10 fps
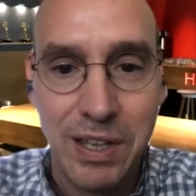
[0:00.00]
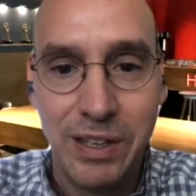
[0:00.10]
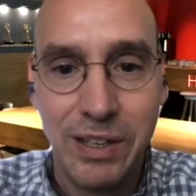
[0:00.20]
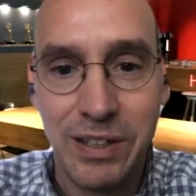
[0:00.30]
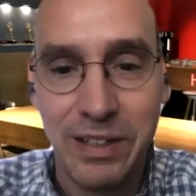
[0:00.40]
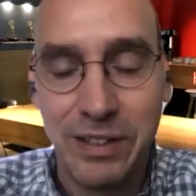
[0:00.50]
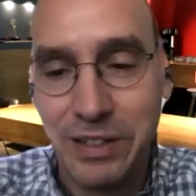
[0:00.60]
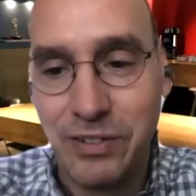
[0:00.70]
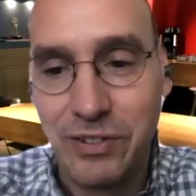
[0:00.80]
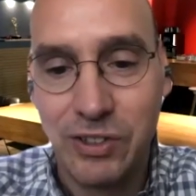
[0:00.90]

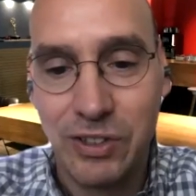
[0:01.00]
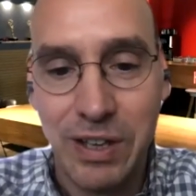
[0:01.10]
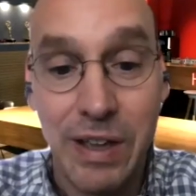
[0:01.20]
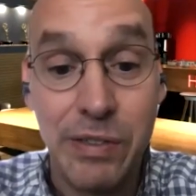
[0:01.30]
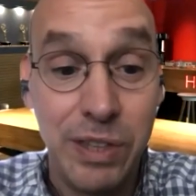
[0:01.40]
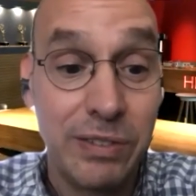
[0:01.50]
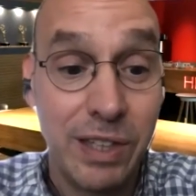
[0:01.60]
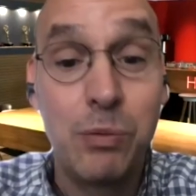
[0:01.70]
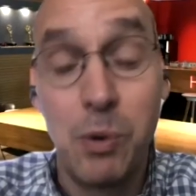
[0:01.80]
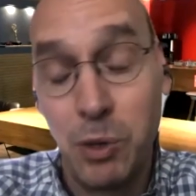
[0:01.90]
And I think
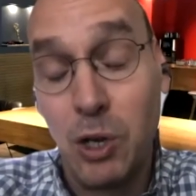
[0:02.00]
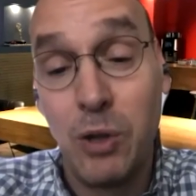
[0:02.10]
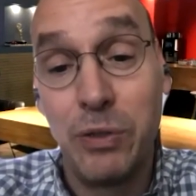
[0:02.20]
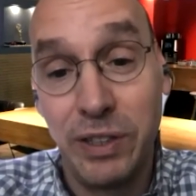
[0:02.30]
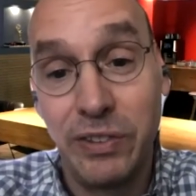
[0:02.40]
that's what we learn these